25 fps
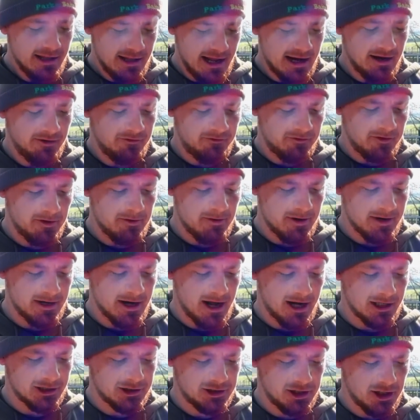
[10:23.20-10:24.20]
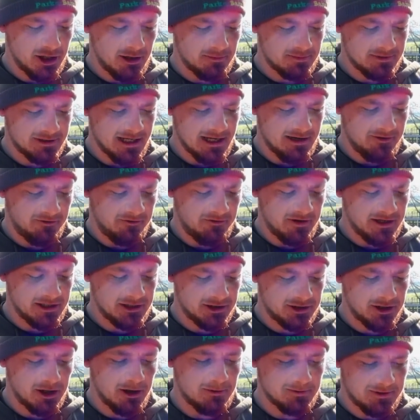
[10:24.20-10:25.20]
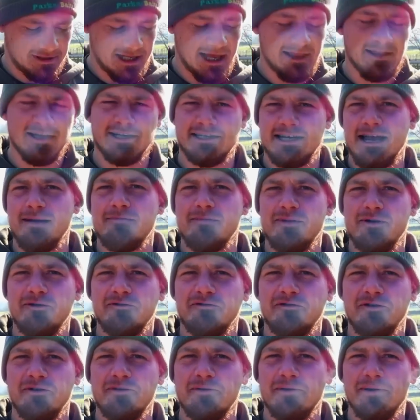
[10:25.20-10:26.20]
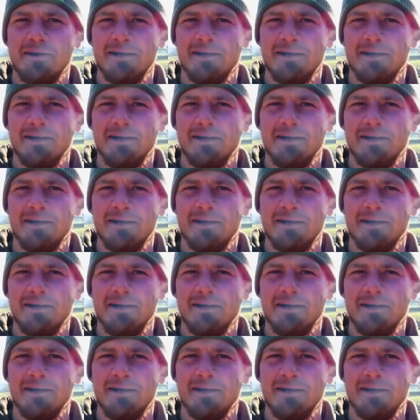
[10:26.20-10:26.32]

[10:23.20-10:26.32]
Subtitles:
Then a fruit and nut chops, then a fish chops, then the 10 mil fruit.